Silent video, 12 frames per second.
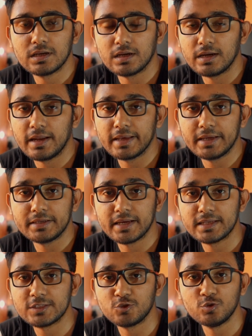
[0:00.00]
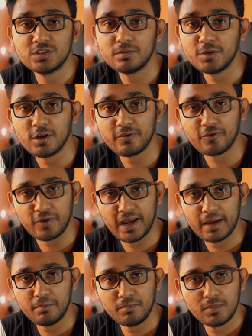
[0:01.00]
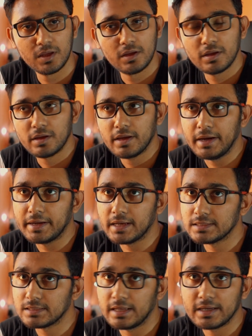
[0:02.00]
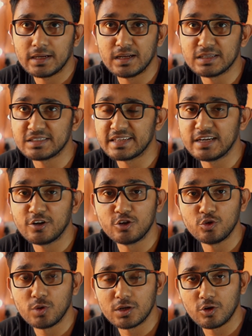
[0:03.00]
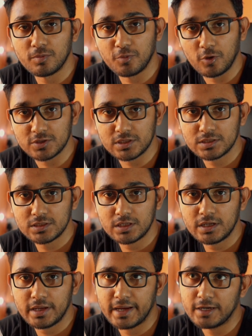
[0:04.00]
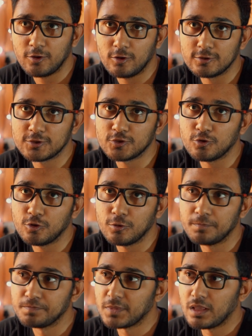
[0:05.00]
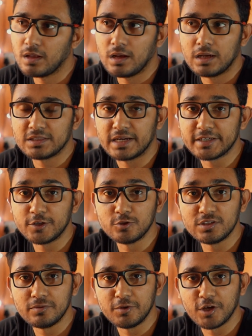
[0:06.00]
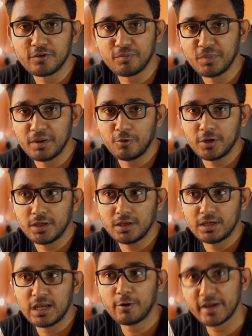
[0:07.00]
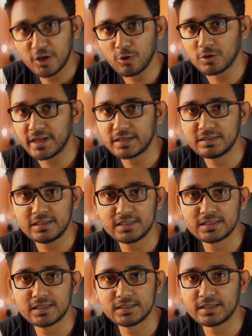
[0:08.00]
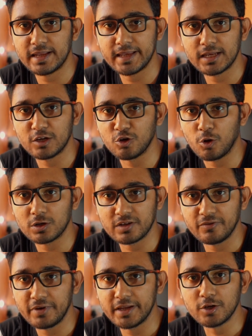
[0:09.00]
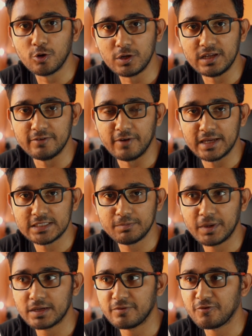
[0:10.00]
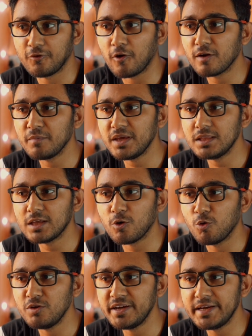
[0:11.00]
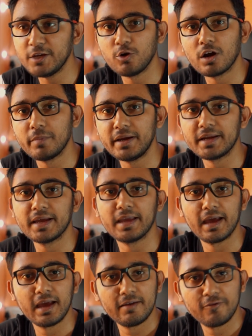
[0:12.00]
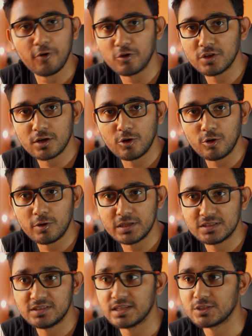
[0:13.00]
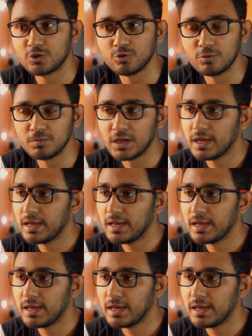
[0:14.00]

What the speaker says: are like it has 2 GB of RAM, it has like a Celeron dual core processor, and also 32 GB of memory. Now I know that this is like not a very good device, but for me the only requirement I have on the go is just to